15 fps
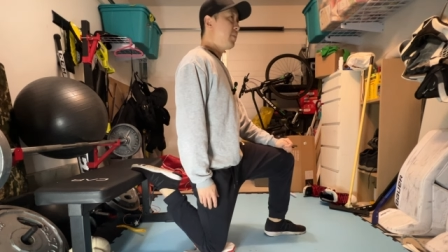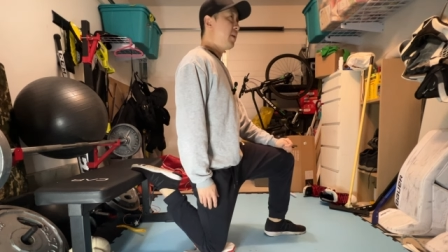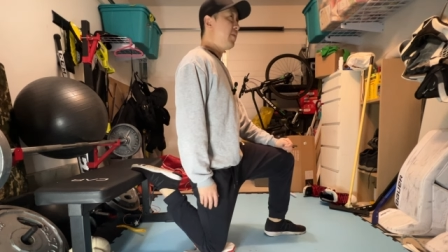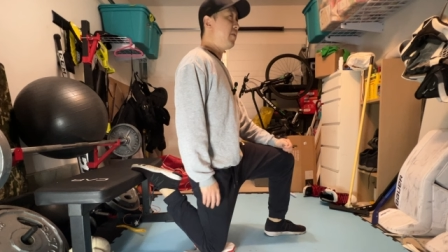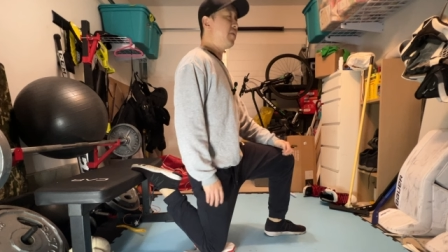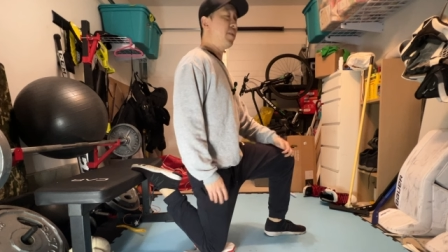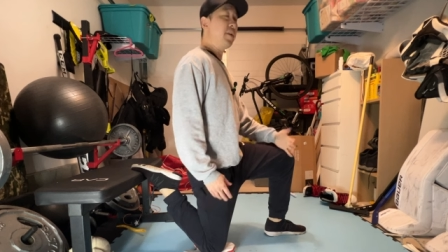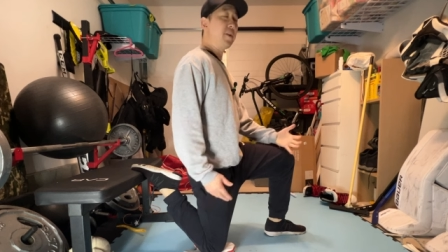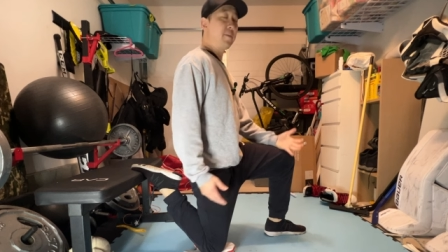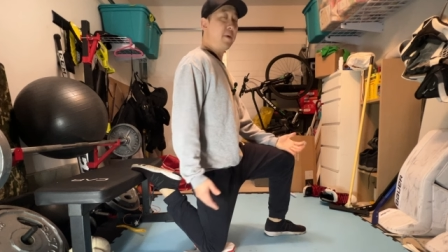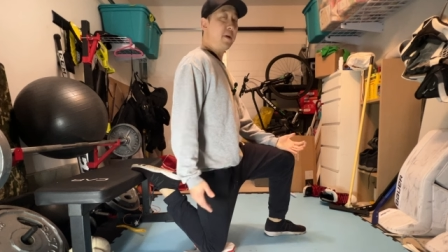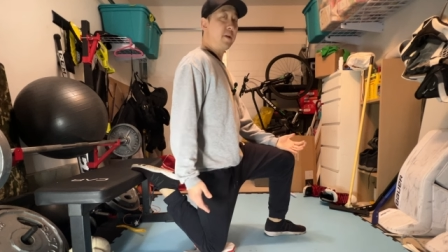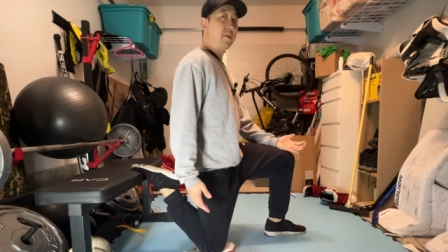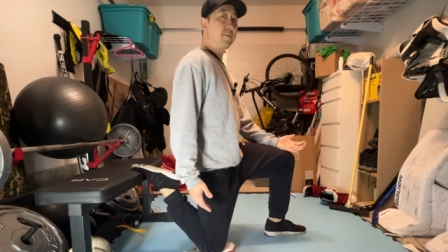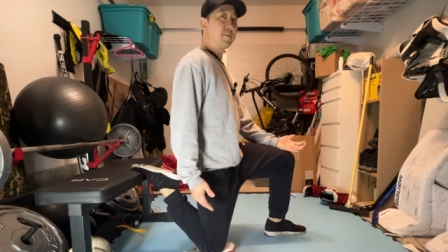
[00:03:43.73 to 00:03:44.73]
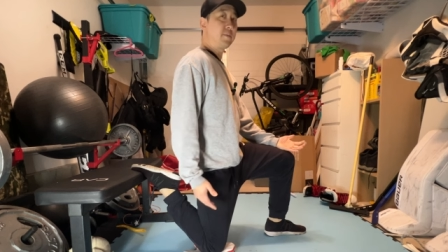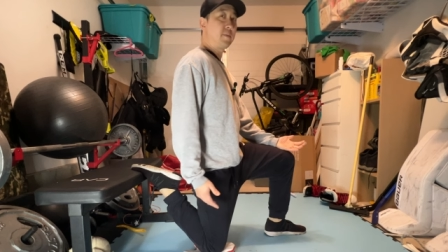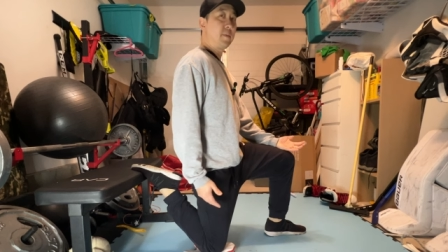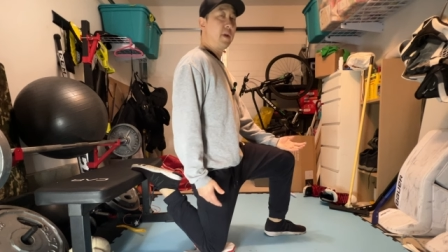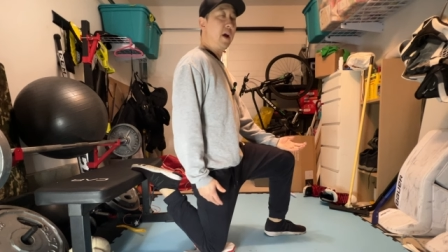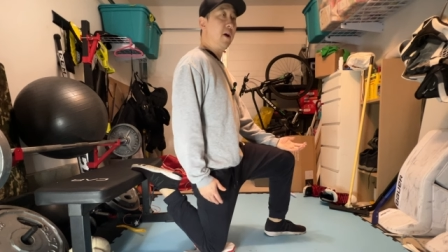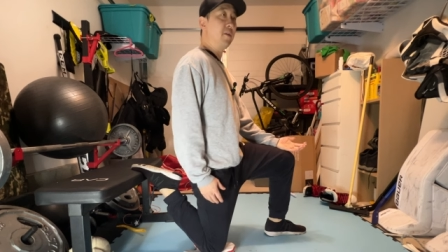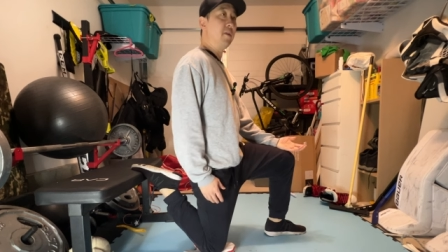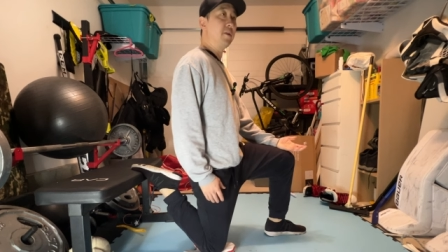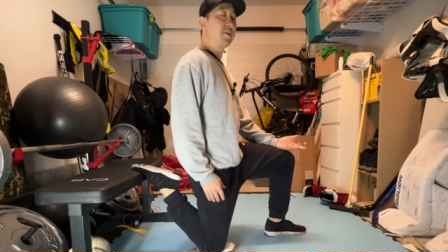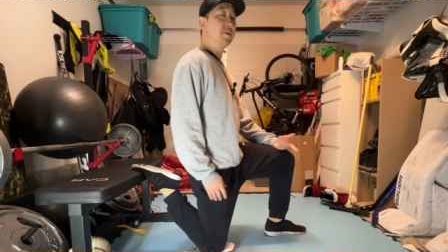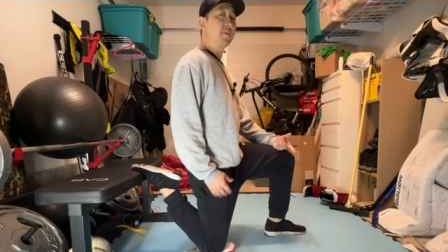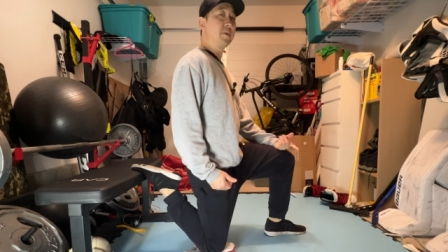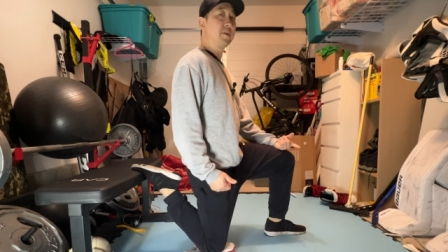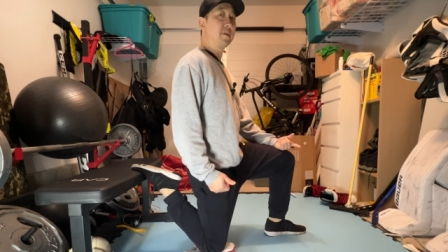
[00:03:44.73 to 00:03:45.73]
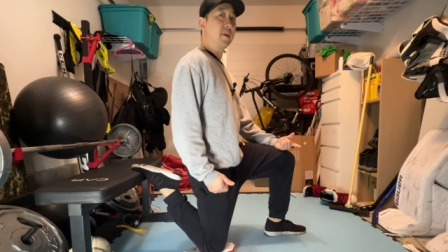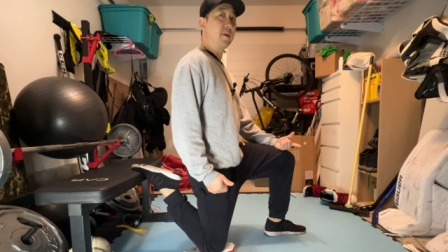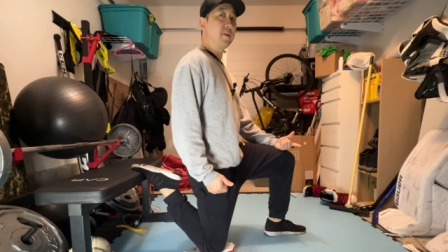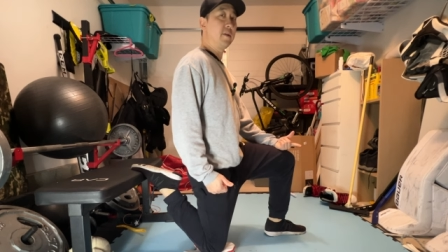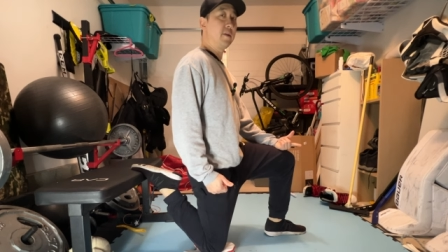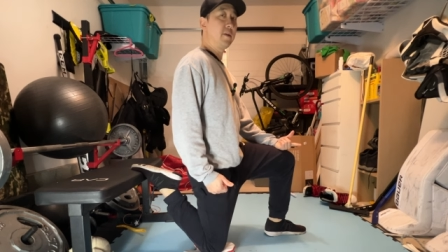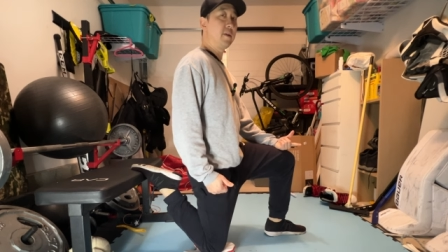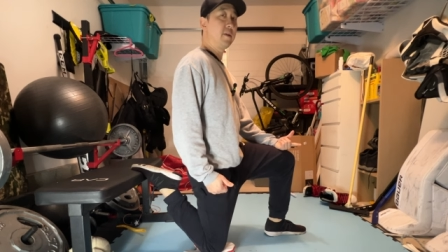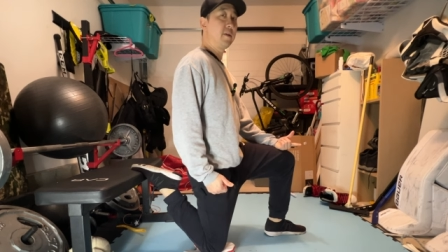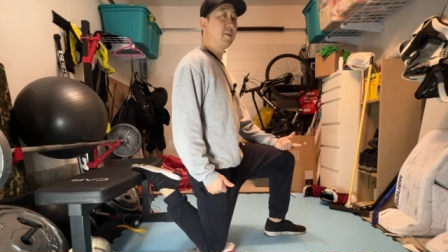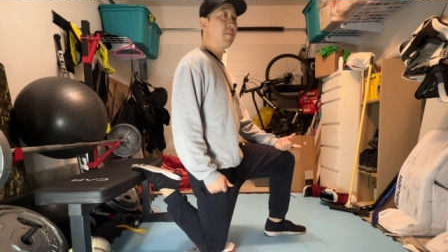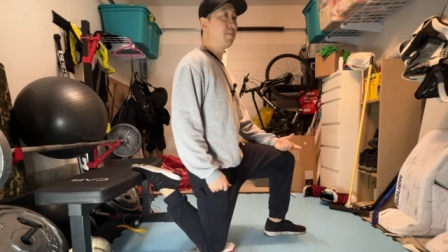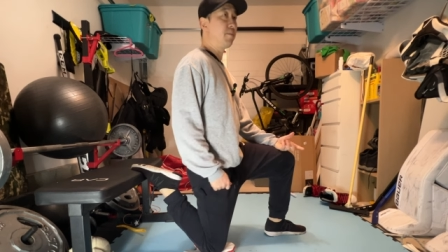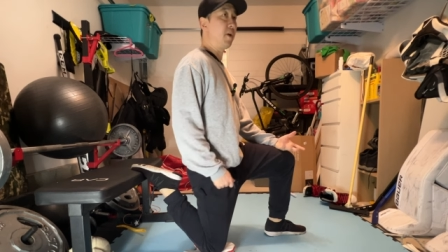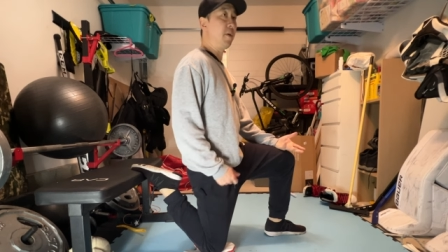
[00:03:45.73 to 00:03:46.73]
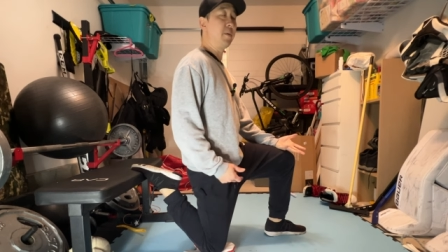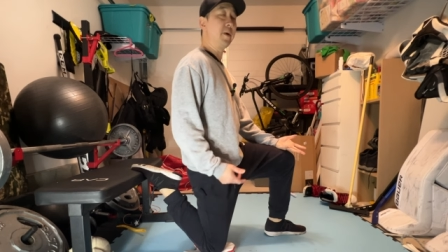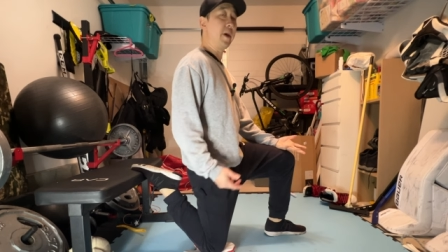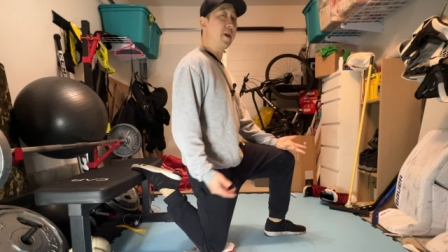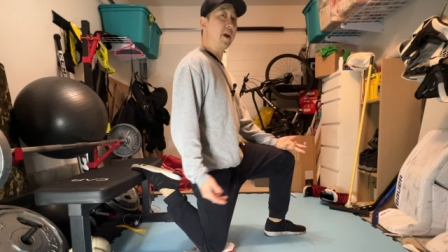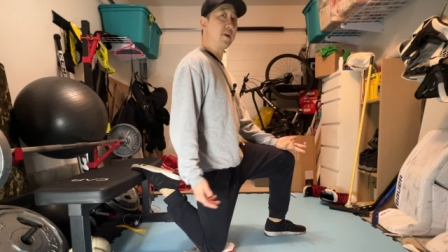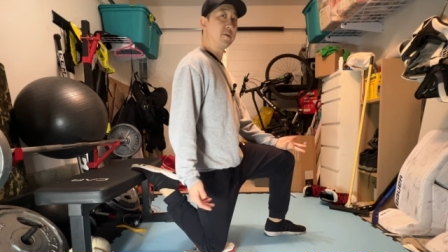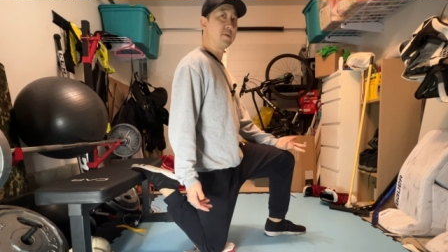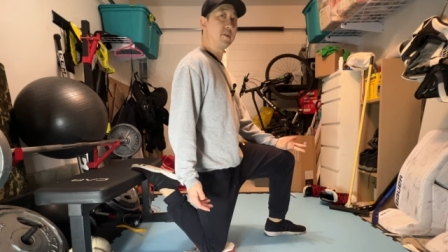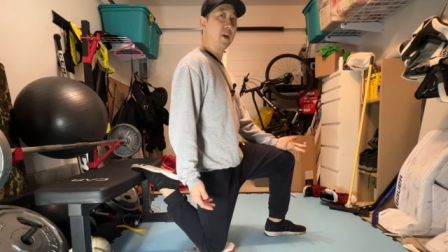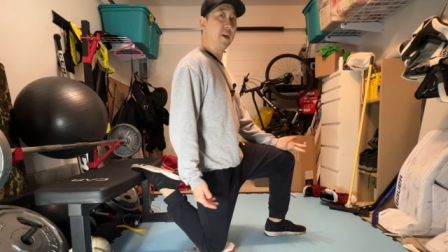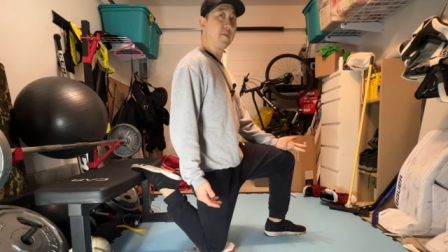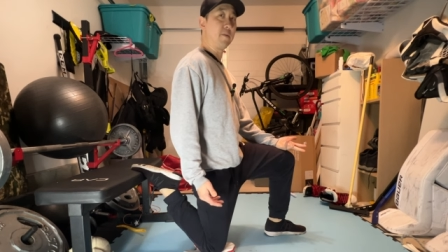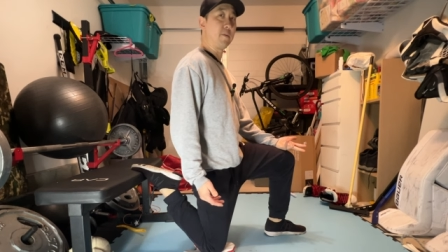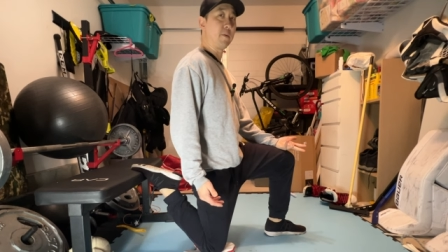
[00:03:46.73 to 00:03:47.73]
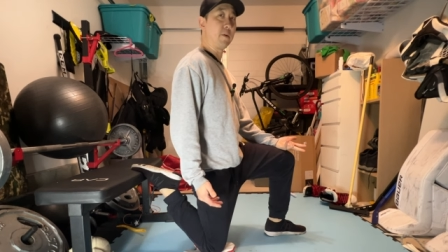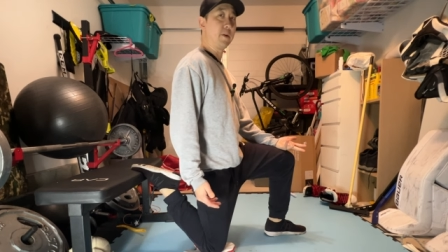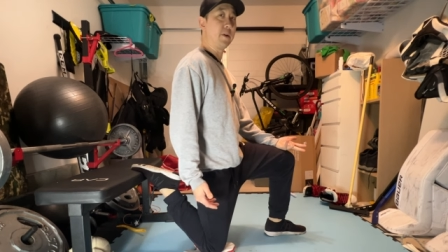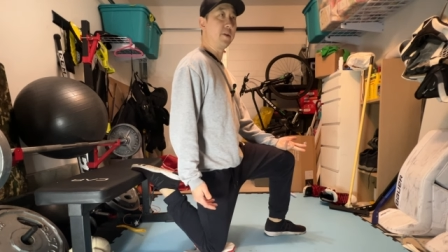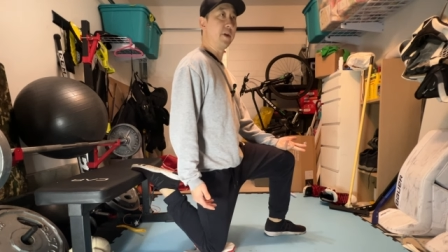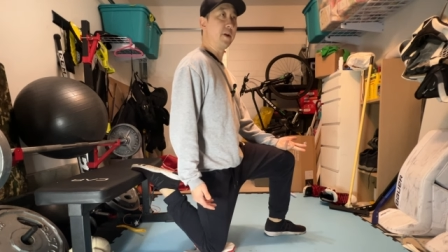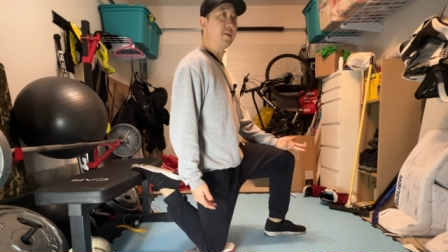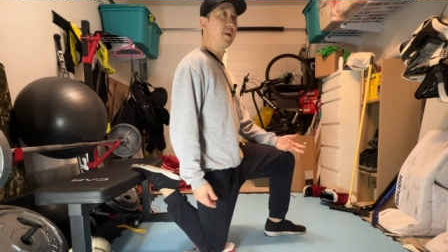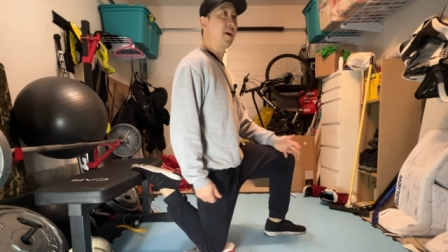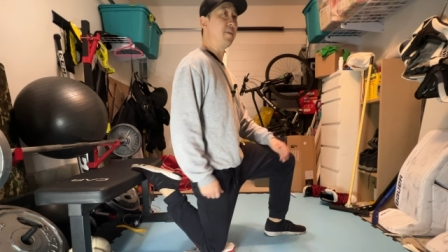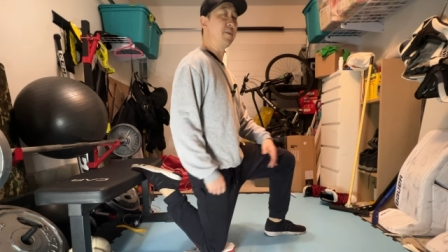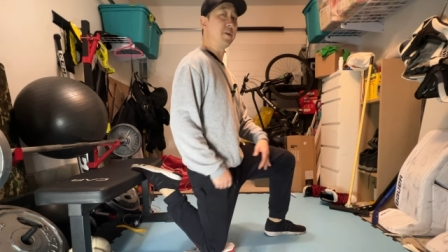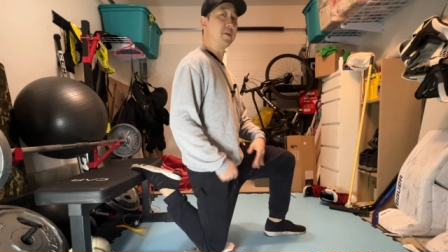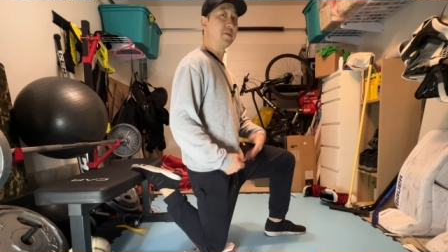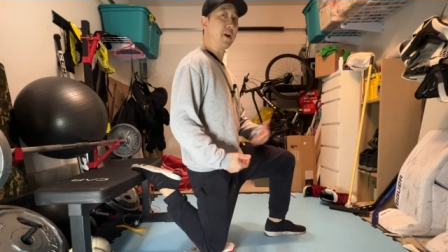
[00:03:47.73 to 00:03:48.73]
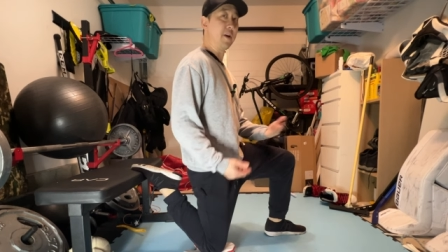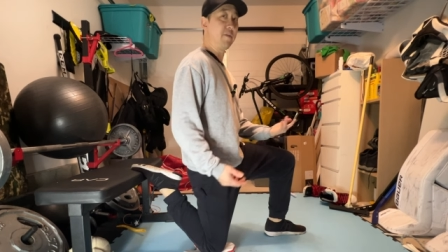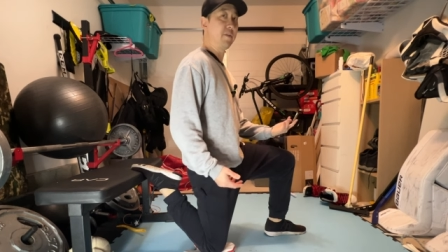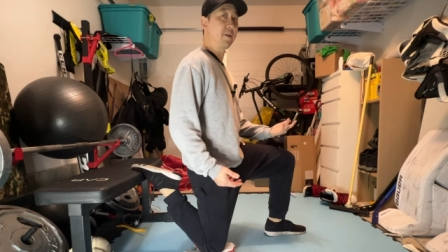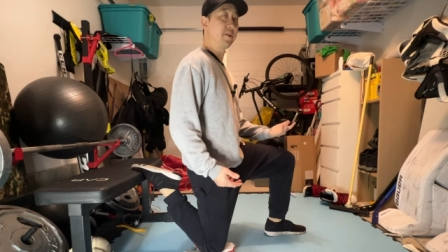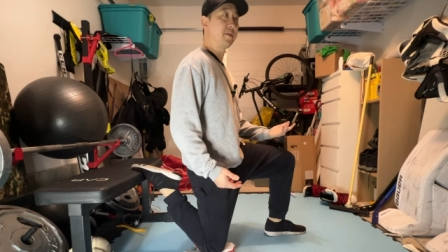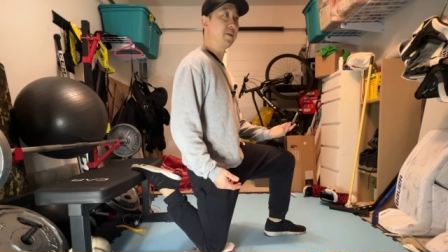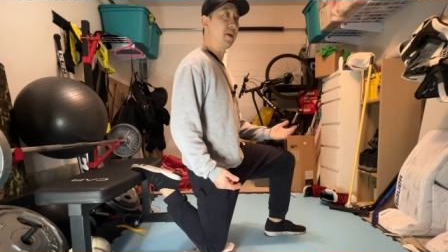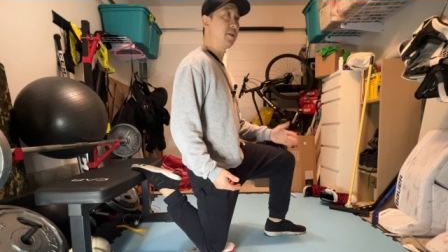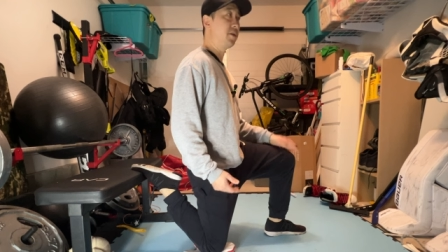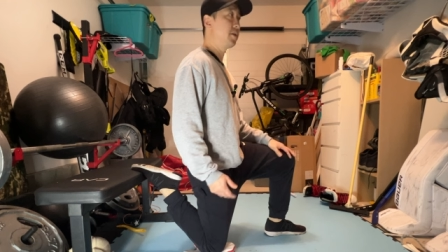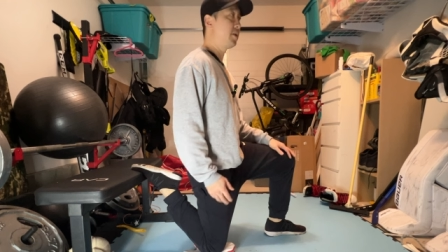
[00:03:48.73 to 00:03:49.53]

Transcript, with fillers: If you think about it, how long do we sit? Probably 8 hours a day if you're working a day job and you're traveling and such.